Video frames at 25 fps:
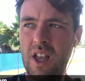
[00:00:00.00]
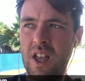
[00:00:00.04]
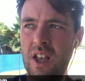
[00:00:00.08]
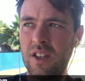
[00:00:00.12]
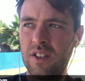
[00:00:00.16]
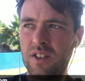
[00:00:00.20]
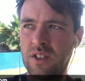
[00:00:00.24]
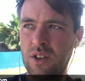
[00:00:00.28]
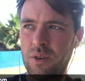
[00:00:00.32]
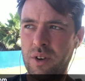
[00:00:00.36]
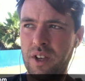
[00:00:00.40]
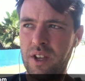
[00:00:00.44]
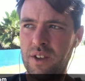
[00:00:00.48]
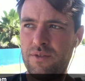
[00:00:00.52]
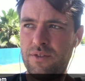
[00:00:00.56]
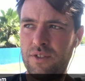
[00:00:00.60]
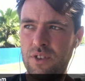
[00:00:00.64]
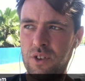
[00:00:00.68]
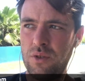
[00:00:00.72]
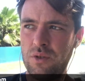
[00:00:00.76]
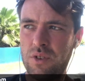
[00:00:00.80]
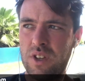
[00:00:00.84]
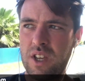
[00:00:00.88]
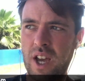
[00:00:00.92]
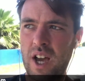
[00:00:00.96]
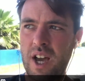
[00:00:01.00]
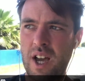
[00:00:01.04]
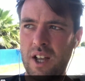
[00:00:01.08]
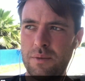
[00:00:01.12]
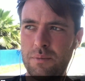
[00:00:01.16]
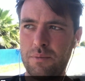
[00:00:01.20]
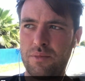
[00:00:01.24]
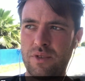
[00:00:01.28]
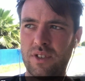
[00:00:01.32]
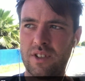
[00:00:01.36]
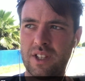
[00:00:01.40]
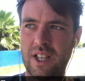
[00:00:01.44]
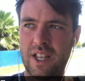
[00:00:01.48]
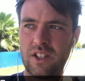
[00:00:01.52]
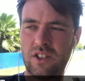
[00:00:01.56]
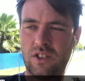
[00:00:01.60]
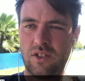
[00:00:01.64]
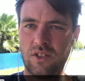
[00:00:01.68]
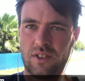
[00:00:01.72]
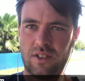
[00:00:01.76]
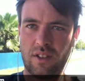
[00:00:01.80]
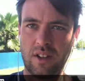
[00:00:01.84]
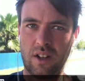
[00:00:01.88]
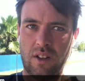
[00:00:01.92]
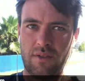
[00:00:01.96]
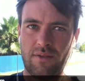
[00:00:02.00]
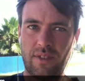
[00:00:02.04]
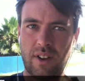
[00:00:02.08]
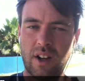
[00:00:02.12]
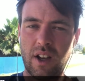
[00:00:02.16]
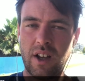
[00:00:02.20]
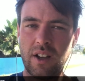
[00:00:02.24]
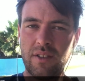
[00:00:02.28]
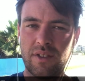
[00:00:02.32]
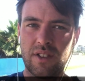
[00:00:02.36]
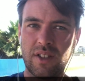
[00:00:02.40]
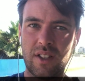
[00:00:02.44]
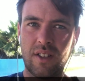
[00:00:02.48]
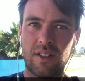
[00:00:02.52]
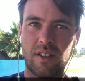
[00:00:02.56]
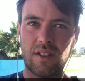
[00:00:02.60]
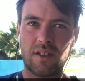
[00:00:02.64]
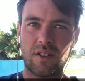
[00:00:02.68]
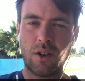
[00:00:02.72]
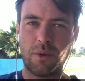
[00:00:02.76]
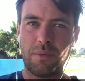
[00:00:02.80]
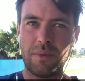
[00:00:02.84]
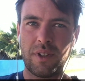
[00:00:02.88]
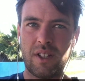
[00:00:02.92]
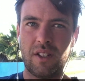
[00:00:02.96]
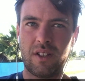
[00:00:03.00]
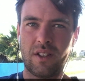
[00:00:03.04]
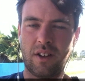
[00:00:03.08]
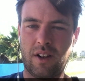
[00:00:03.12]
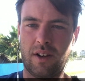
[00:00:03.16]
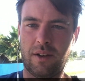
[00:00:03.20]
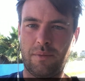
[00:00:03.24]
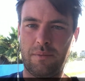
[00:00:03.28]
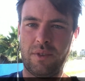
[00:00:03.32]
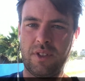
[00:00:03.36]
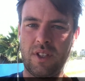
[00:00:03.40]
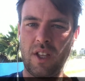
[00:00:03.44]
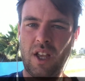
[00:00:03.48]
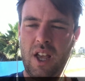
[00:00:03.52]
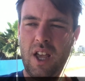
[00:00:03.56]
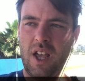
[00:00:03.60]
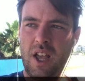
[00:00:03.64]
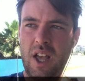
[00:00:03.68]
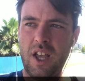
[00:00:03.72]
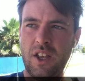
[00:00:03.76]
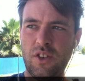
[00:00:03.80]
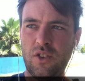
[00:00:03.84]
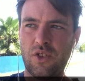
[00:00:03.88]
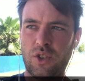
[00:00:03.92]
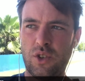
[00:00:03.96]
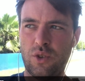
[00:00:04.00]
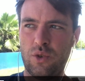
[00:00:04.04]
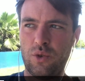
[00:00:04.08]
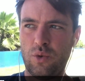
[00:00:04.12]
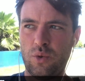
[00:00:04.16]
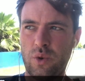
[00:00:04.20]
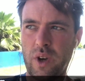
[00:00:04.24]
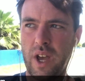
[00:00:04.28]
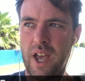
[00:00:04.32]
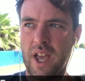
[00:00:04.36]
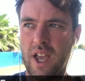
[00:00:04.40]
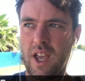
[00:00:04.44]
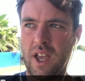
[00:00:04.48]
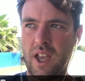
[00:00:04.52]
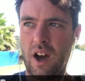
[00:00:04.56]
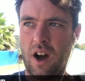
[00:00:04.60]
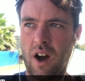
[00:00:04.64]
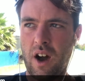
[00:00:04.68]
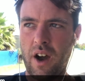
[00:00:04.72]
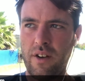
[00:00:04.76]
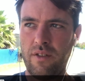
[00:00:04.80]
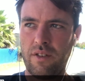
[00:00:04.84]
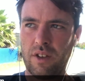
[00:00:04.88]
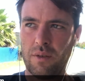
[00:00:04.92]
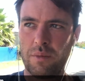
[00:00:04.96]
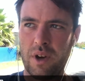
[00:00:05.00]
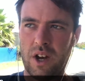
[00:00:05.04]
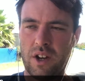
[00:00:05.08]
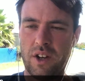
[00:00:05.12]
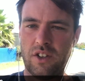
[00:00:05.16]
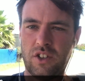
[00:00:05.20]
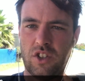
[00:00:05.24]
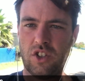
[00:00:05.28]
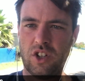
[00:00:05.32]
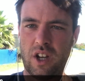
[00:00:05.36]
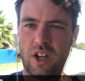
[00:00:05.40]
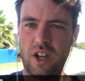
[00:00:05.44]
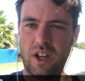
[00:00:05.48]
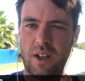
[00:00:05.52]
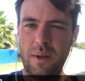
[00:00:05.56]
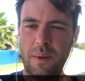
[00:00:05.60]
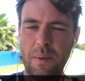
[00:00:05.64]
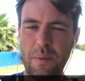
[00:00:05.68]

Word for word: So if you can present yourself, and I have seen this so many times, to a hiring manager,